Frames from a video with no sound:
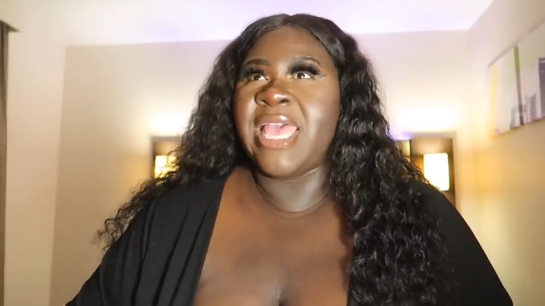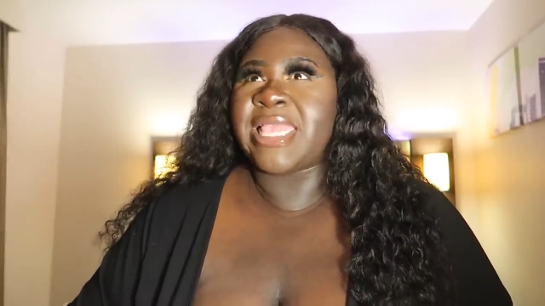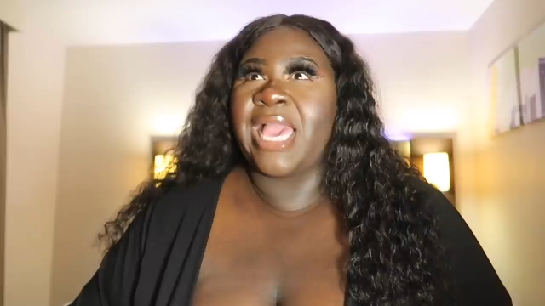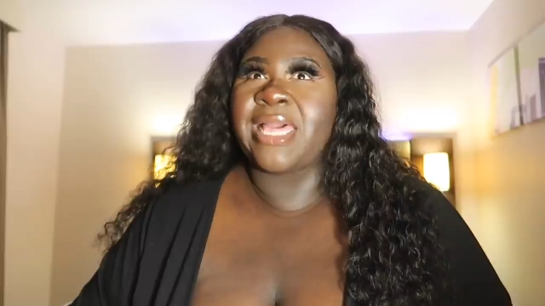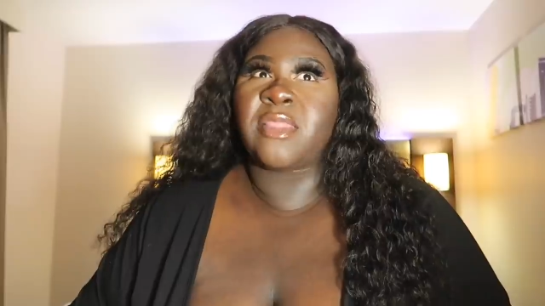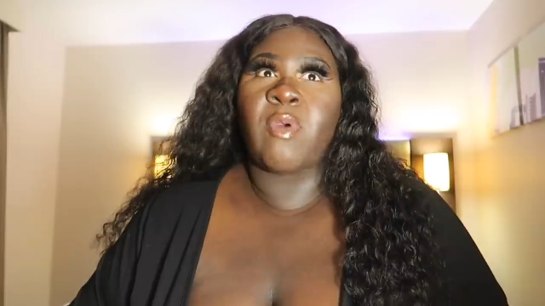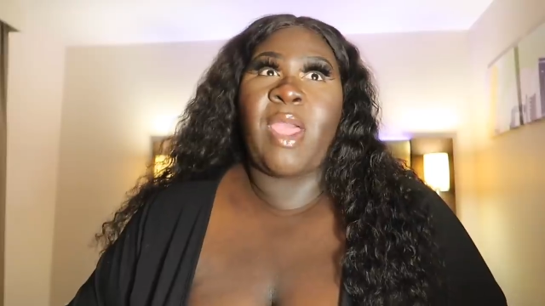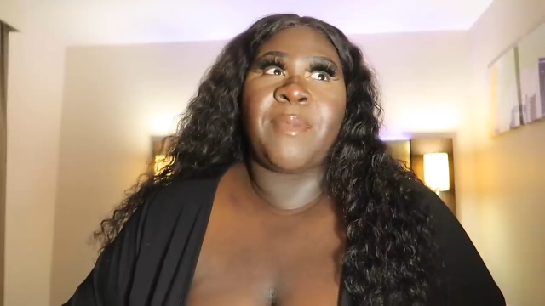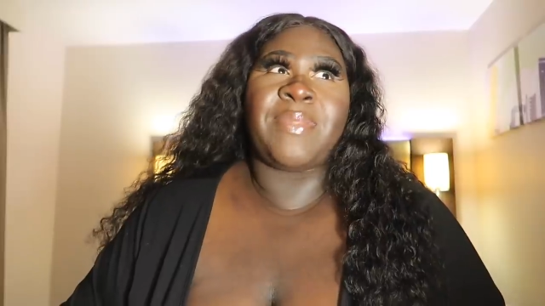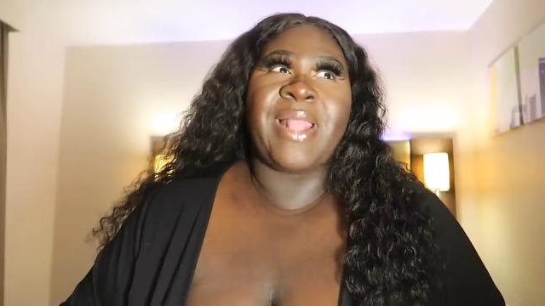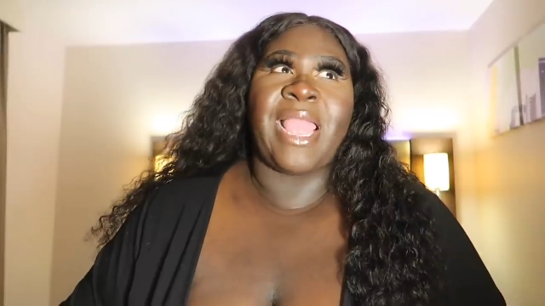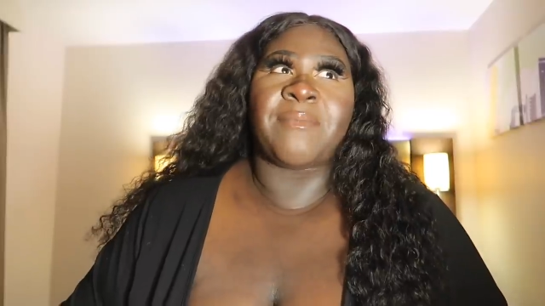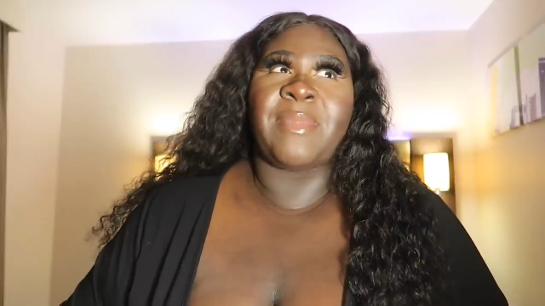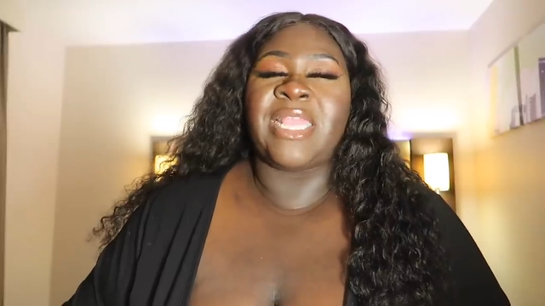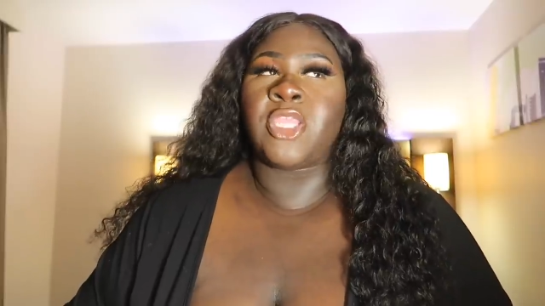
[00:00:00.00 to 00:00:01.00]
that's why
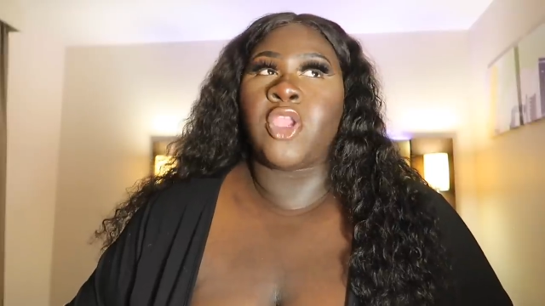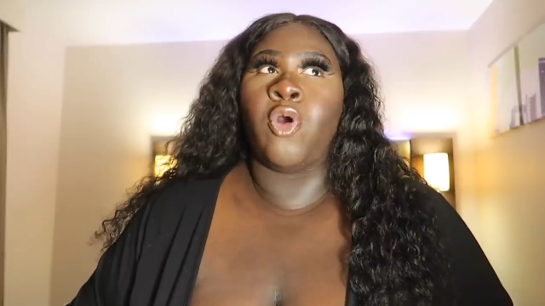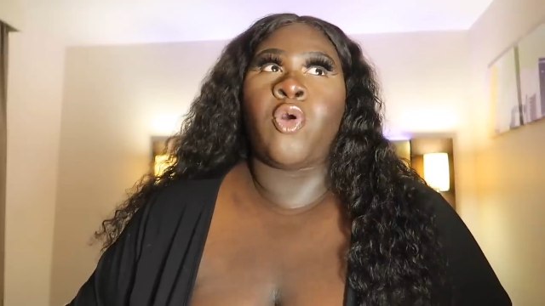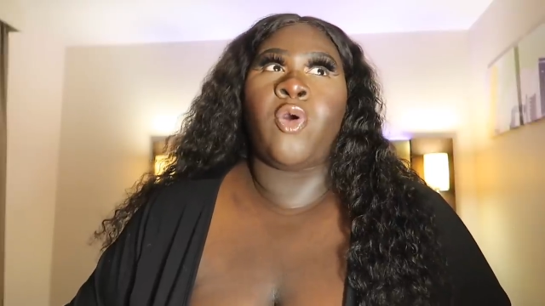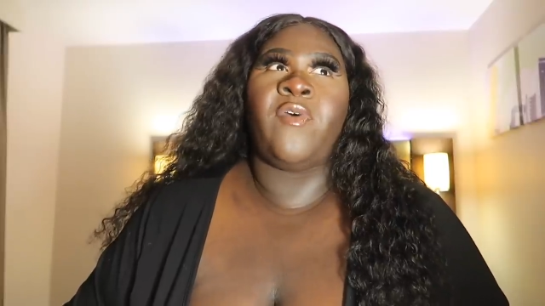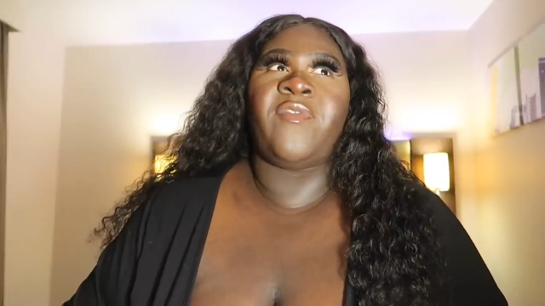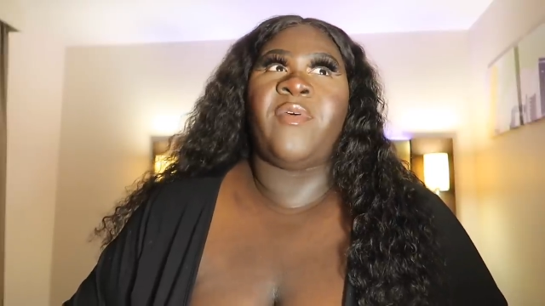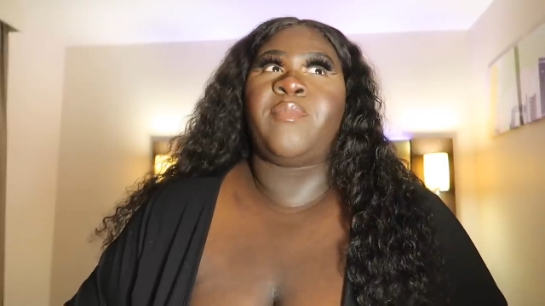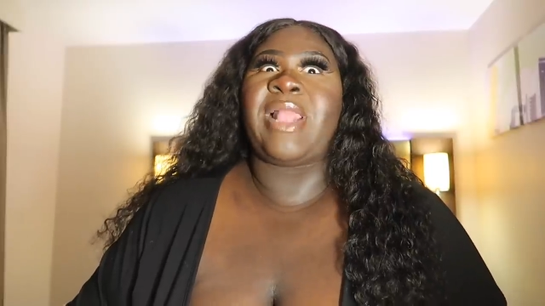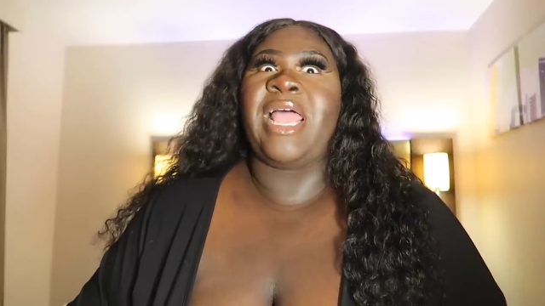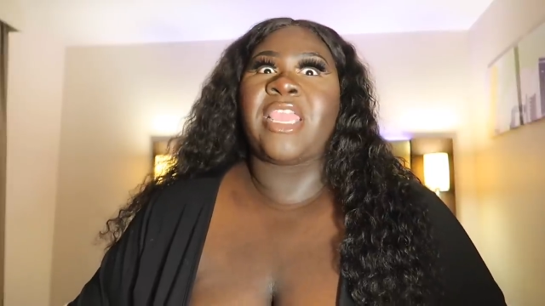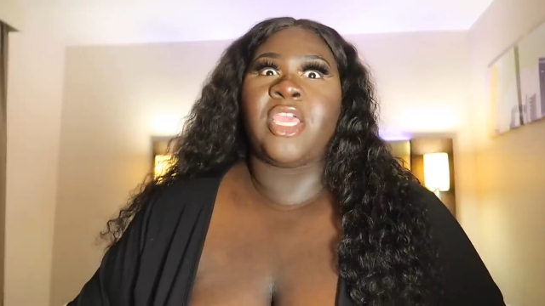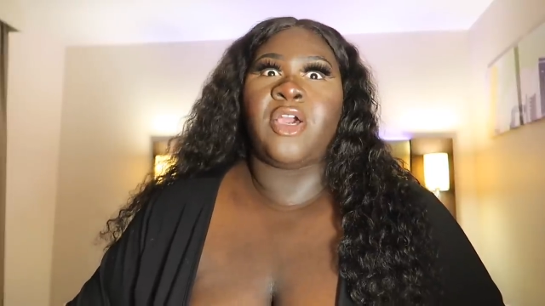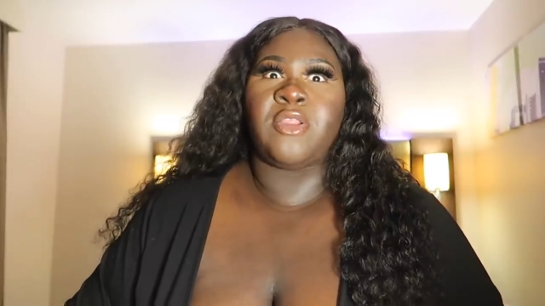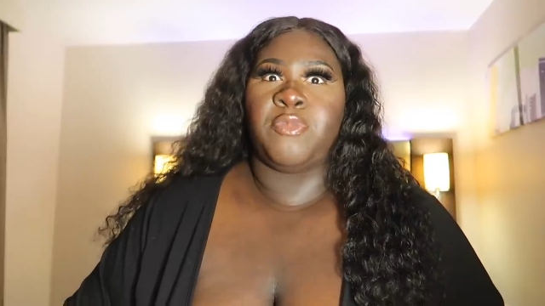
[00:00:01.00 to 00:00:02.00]
black men don't go for
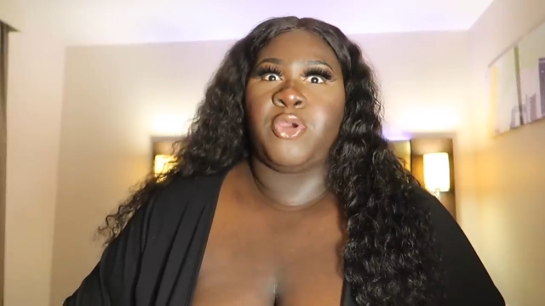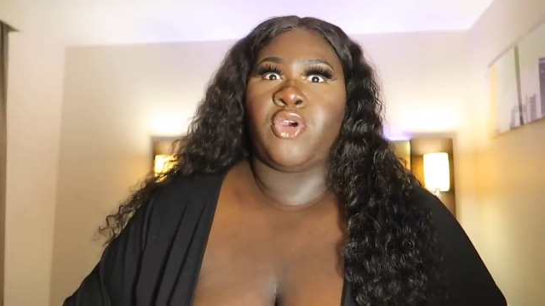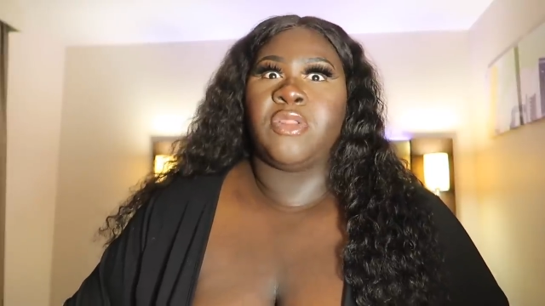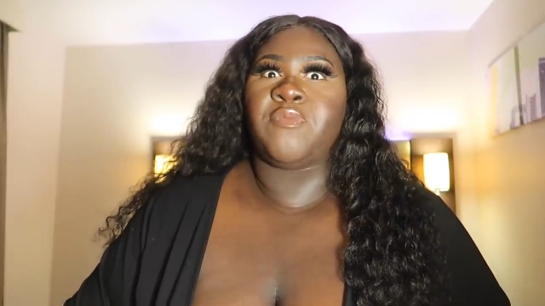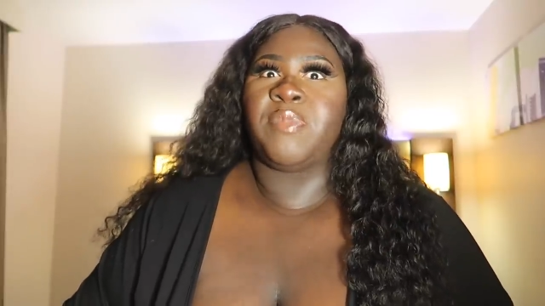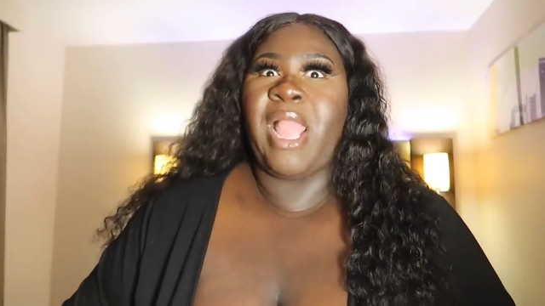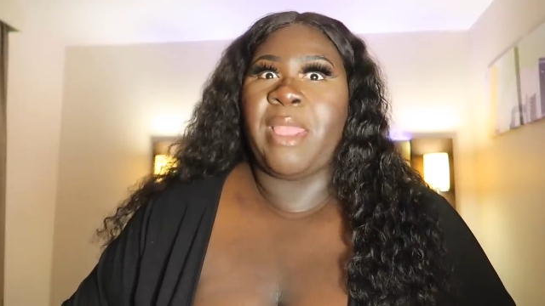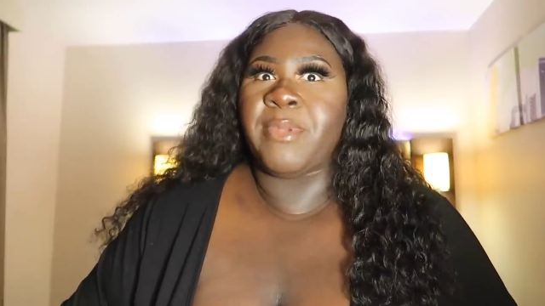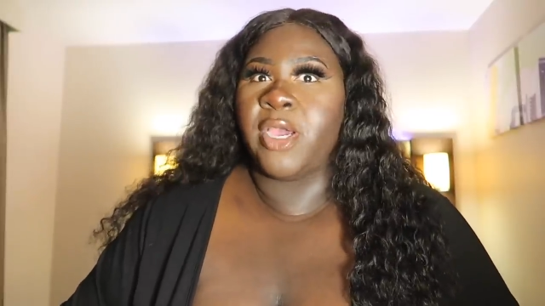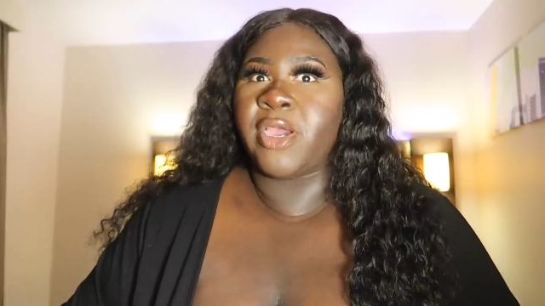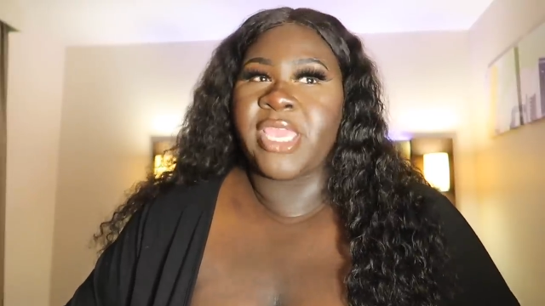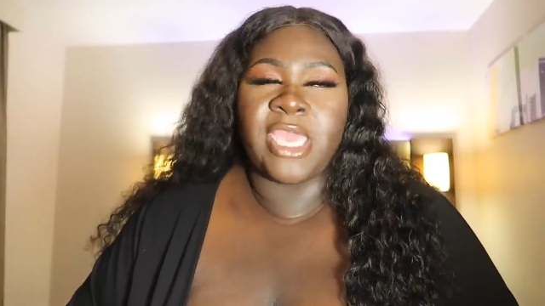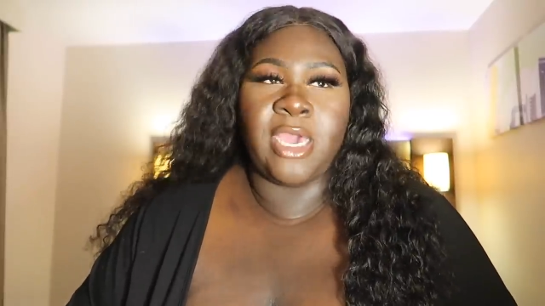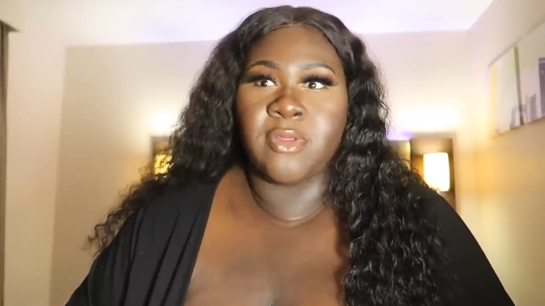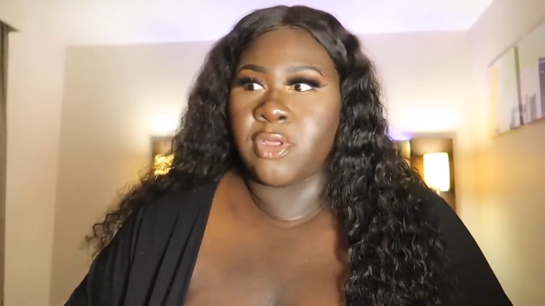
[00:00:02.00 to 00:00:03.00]
black girls because black male
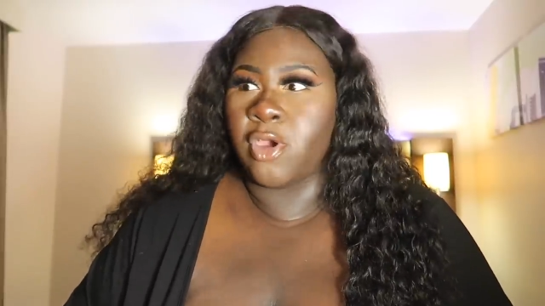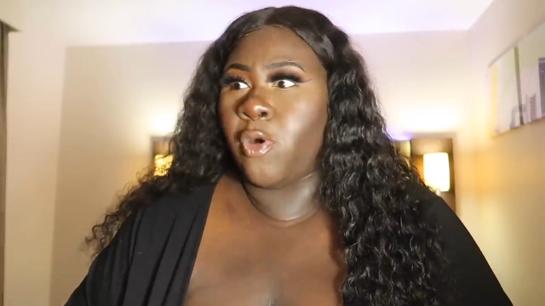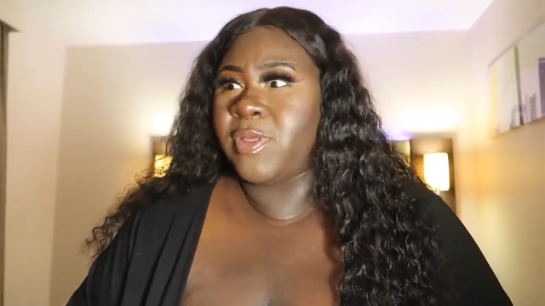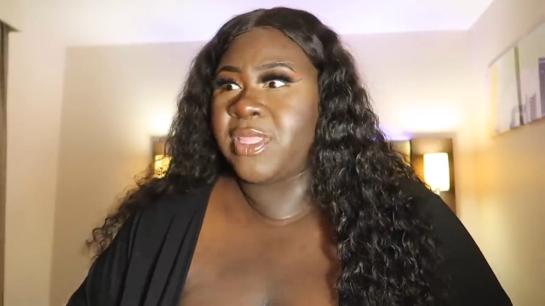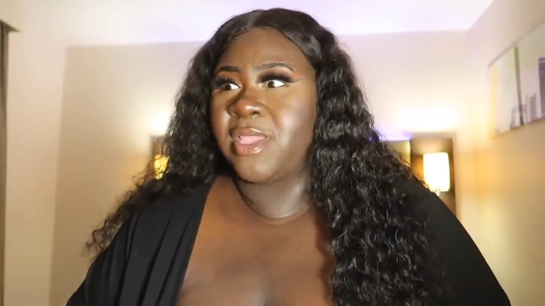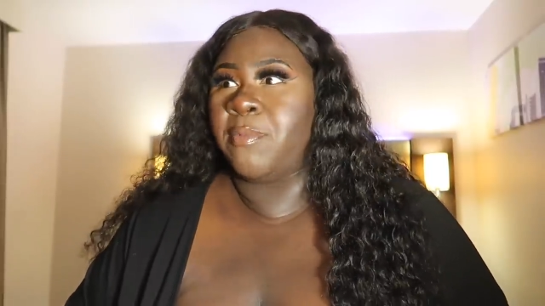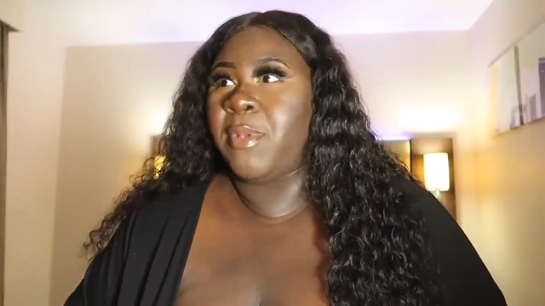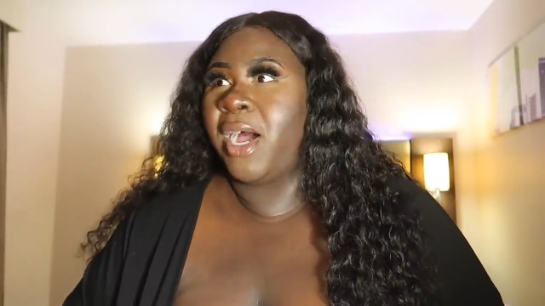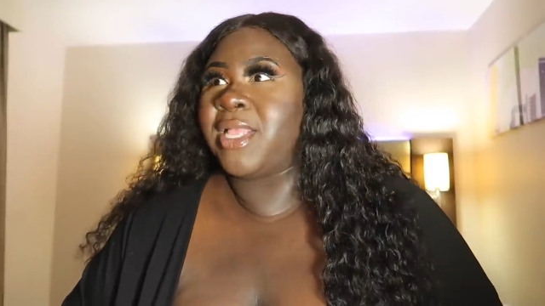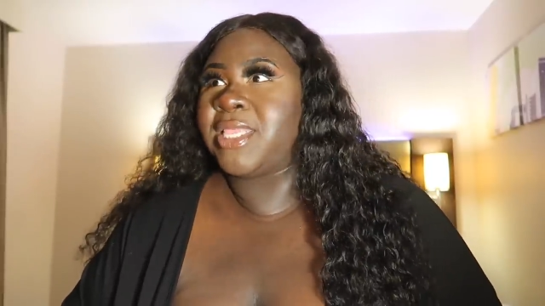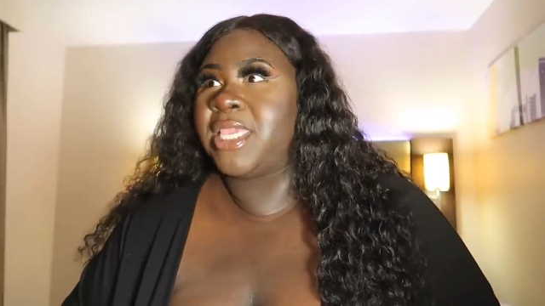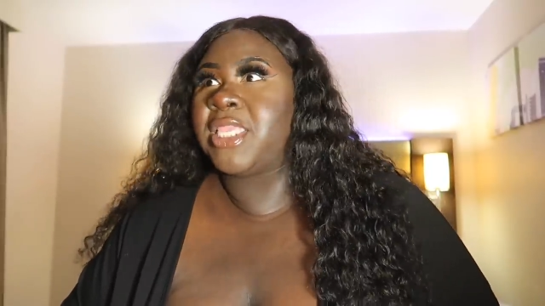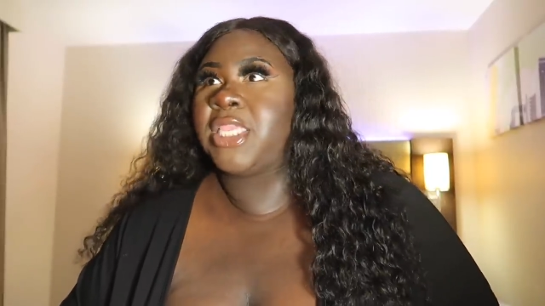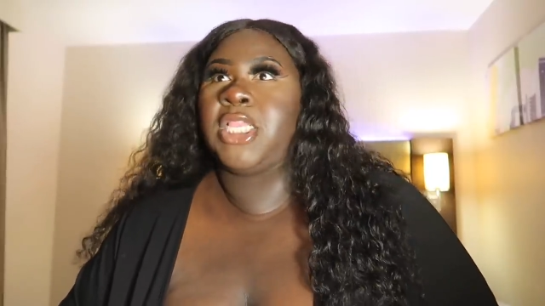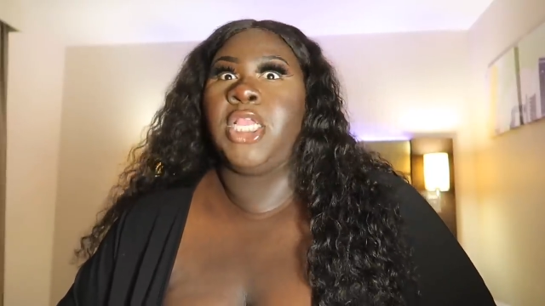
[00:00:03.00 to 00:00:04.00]
girls are always
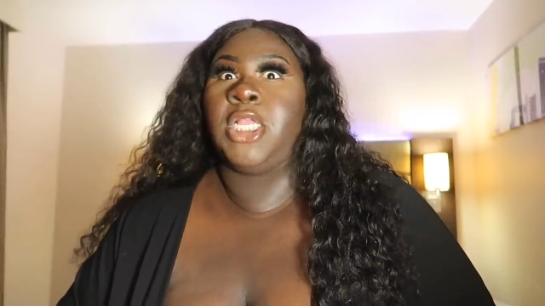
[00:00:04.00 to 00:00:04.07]
demanding.